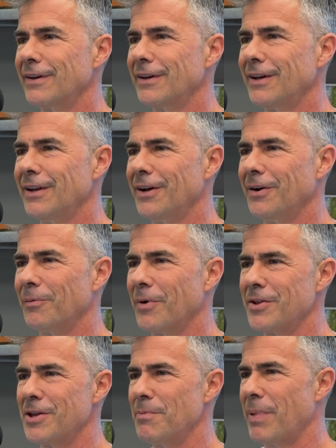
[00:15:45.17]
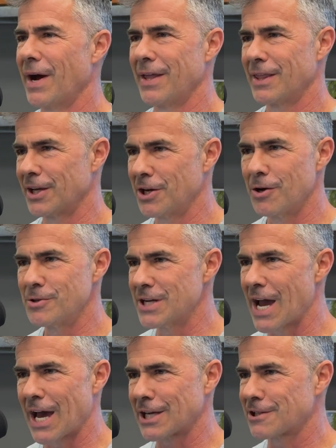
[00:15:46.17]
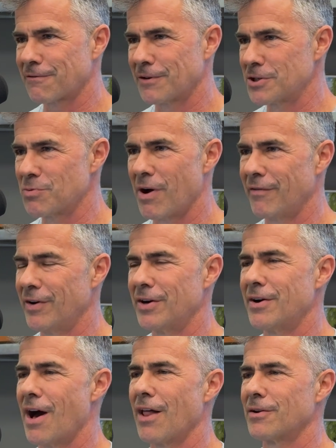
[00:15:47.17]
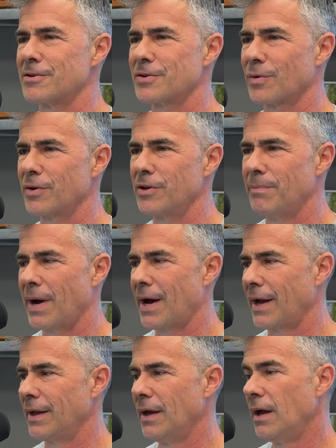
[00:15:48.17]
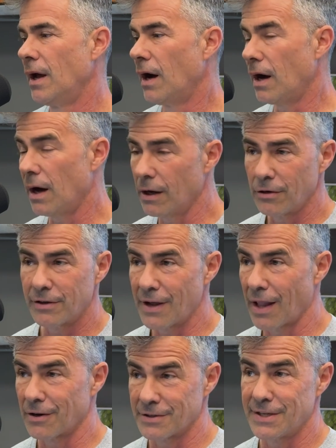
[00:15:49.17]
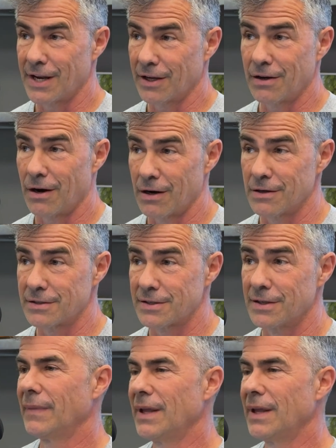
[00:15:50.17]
Whether you buy the Go Jacks for $1,200 or you buy $100 set of carts,